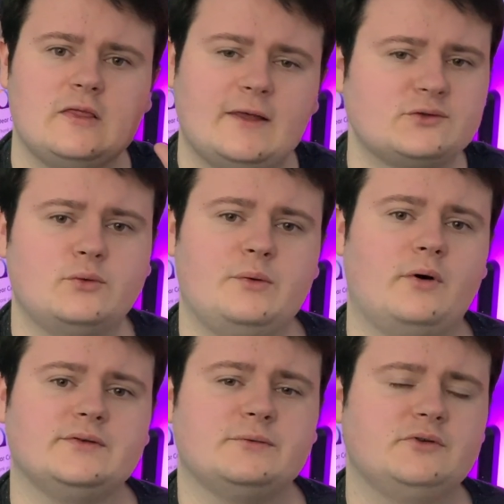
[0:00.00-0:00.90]
That's all it
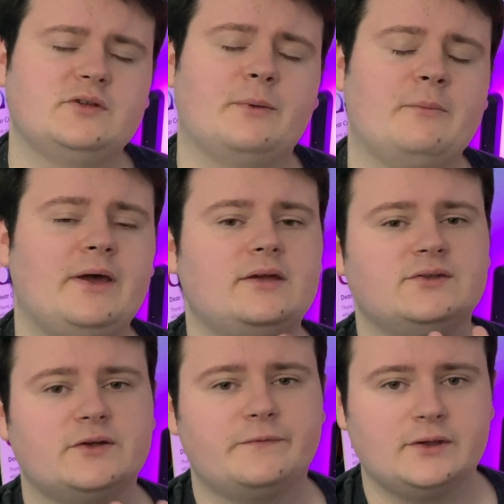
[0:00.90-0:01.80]
was. It was just about making
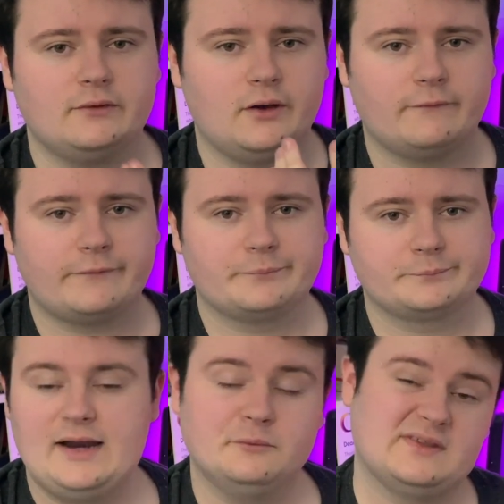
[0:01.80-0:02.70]
stuff that you love,
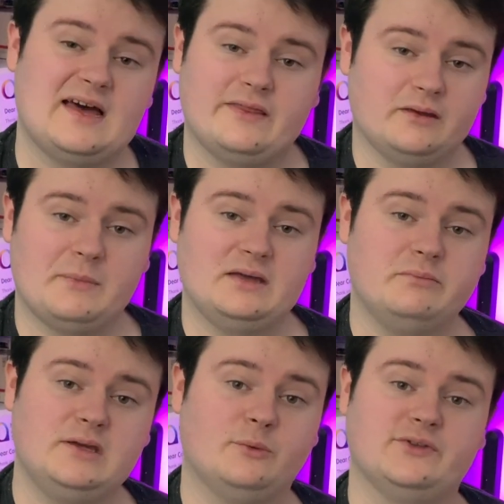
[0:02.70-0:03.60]
and it was that made
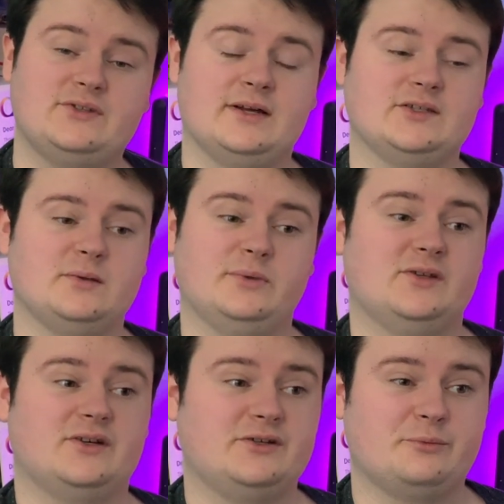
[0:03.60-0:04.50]
me want to start it,
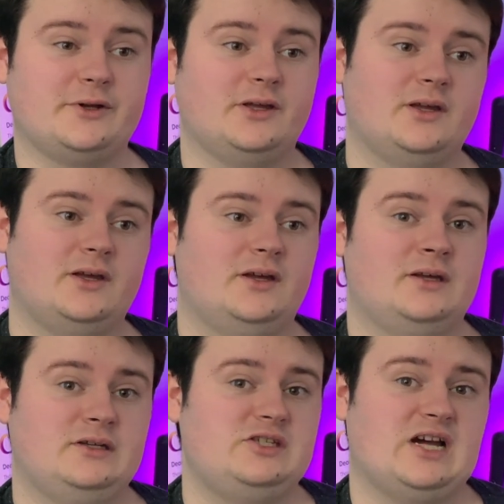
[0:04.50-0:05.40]
because I just want to
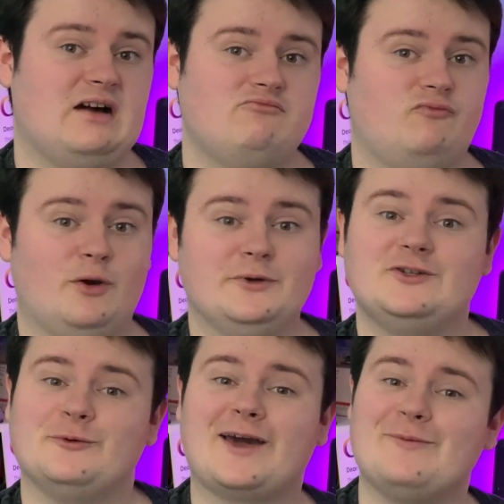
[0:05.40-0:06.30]
chat rubbish
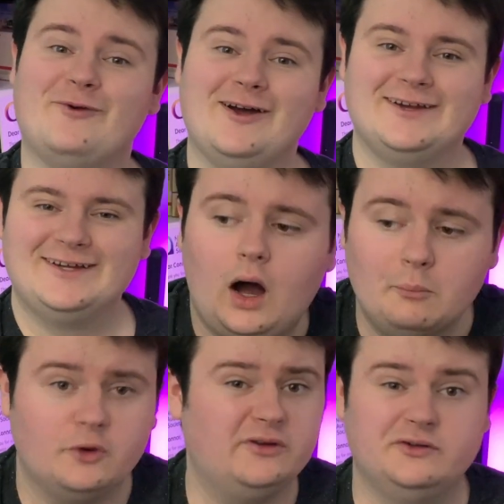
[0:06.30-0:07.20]
to a camera.
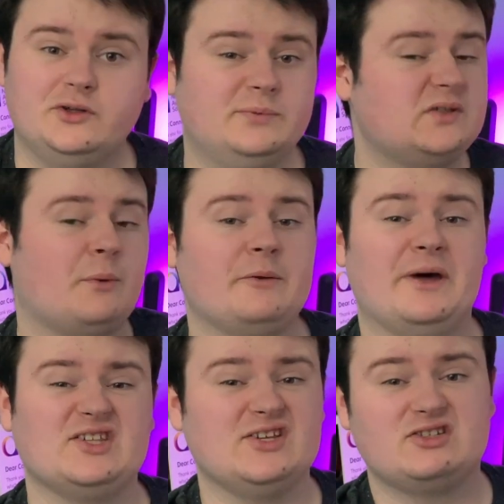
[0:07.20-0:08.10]
I'm on YouTube to spread a
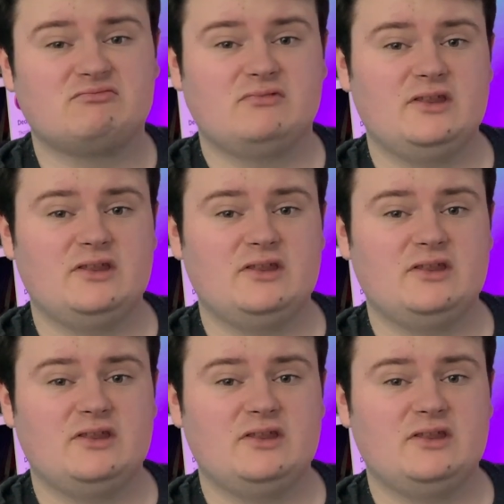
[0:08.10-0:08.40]
message.